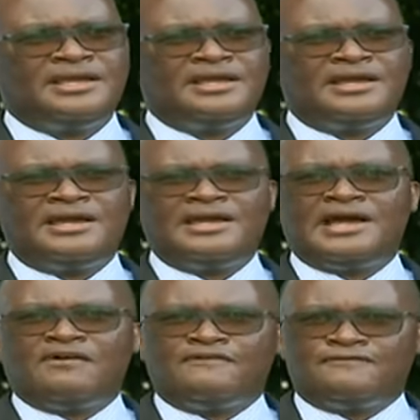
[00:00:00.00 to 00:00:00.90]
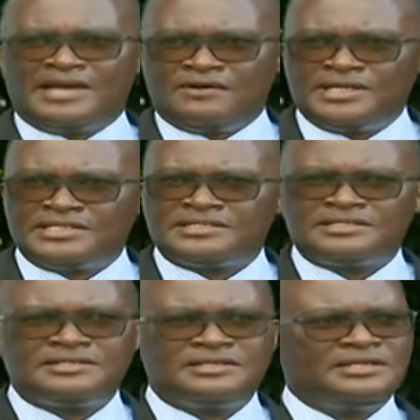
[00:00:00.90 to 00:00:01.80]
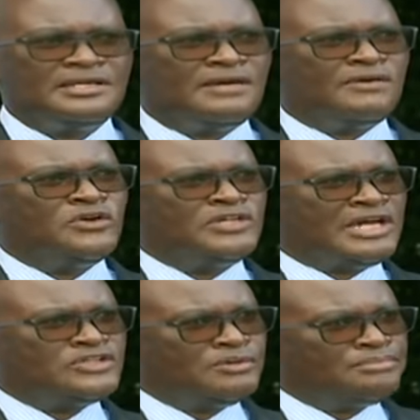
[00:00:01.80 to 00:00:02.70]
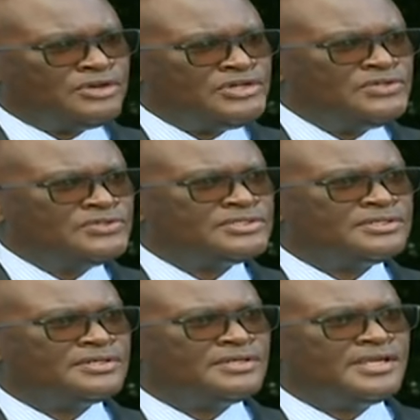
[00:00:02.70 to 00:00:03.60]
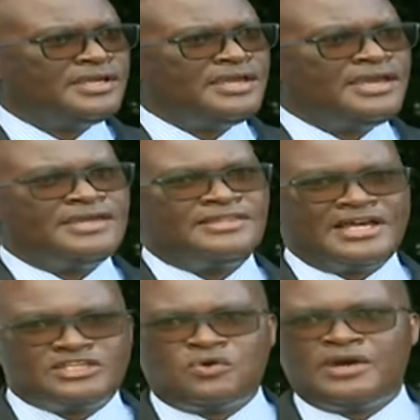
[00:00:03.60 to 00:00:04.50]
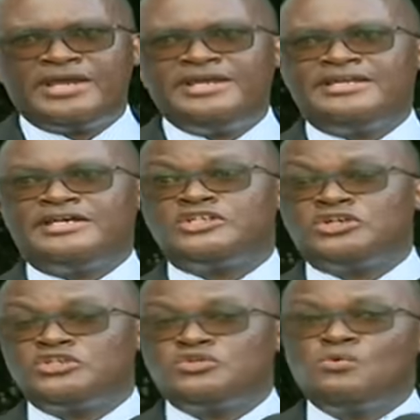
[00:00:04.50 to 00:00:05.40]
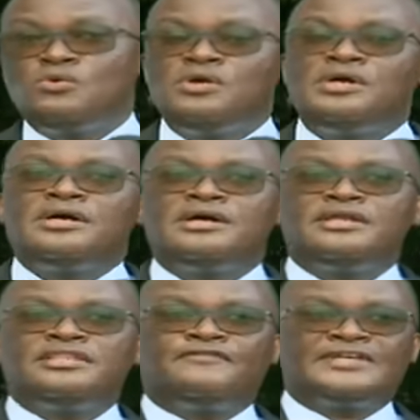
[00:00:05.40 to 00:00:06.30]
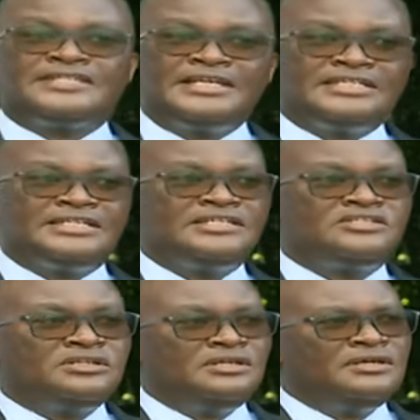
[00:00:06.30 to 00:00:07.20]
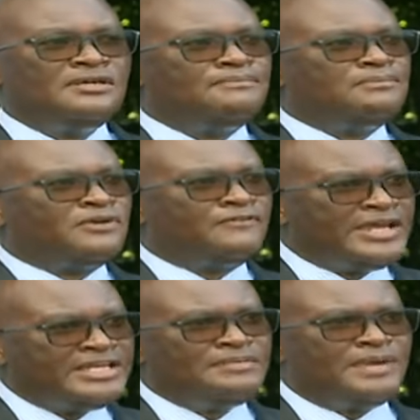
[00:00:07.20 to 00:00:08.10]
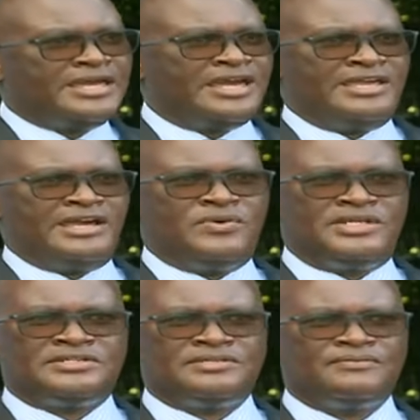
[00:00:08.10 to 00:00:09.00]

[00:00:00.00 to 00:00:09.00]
our flowers, our horticultural produce, and that's why, in addition to the facilities provided by Kenya Airways,